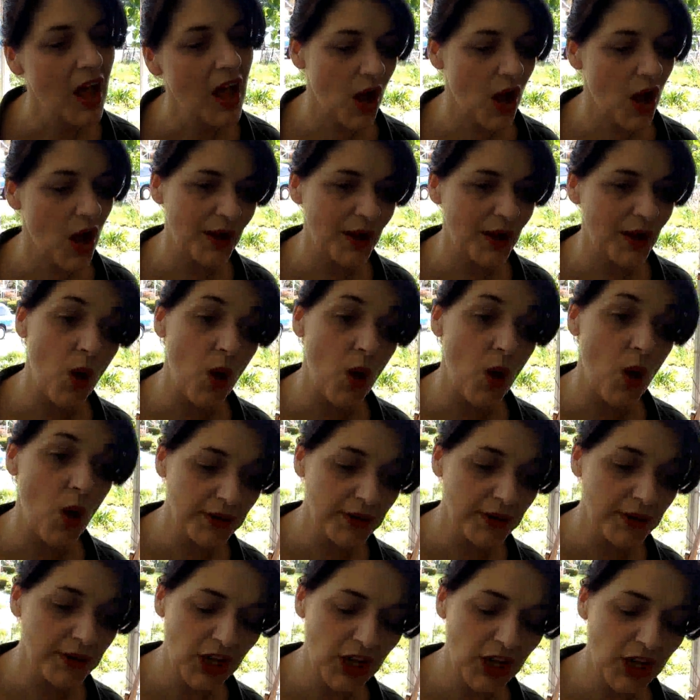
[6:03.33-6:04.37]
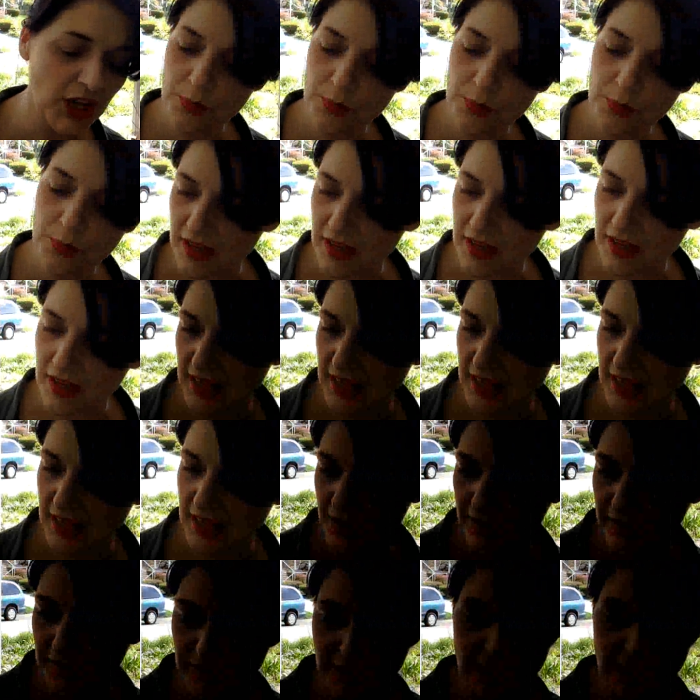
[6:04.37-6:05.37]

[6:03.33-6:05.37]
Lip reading: All right, well, I'm going to go because I think that